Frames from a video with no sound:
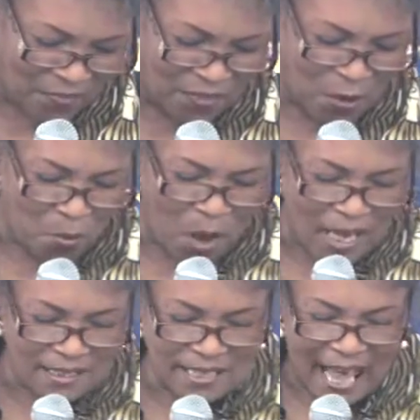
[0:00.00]
there
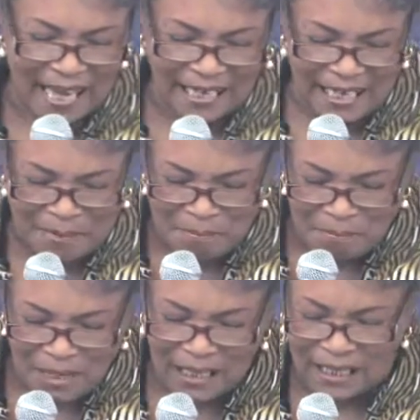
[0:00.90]
was an
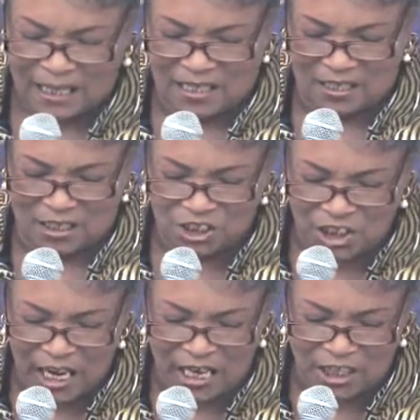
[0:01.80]
immediate
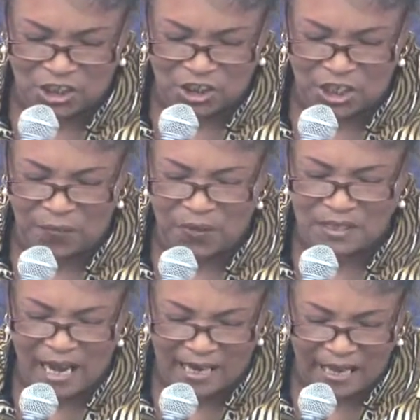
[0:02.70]
change in
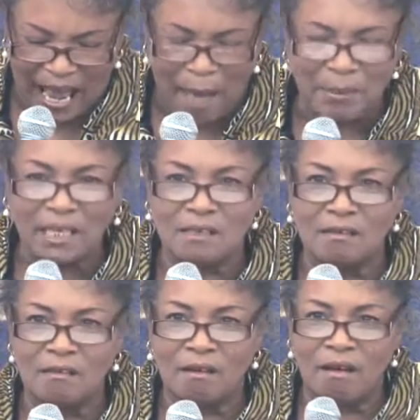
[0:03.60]
the dynamic
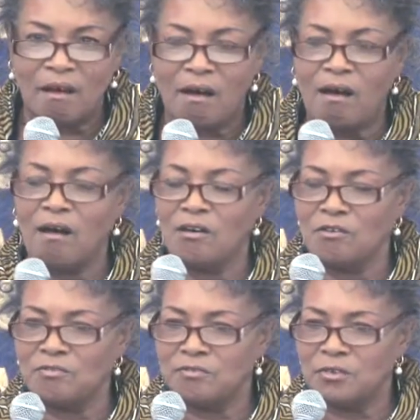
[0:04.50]

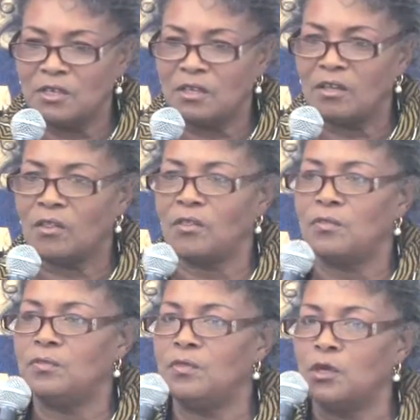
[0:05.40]
of
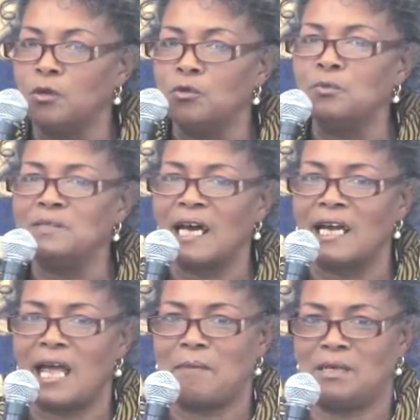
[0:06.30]
the group
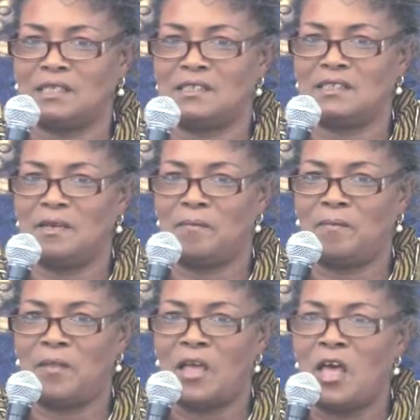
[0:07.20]
dynamics.
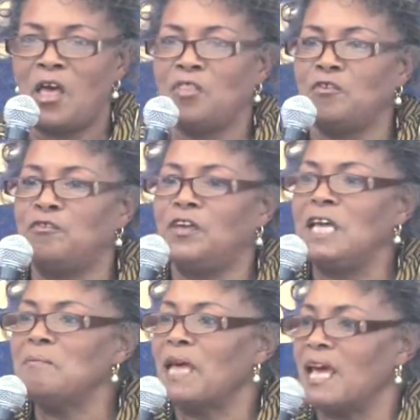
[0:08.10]
The
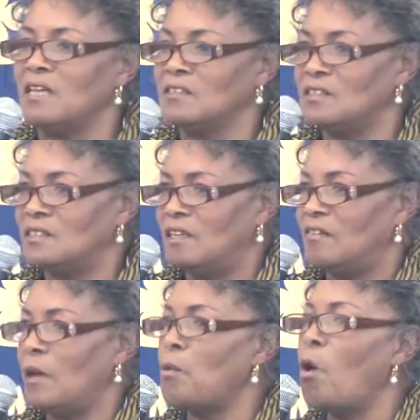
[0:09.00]
females
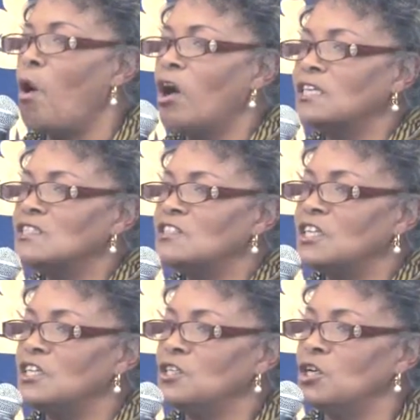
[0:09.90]
that were all
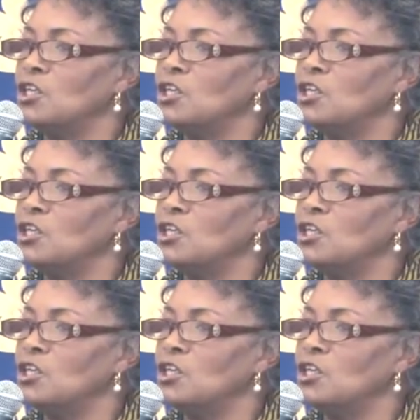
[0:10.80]
considered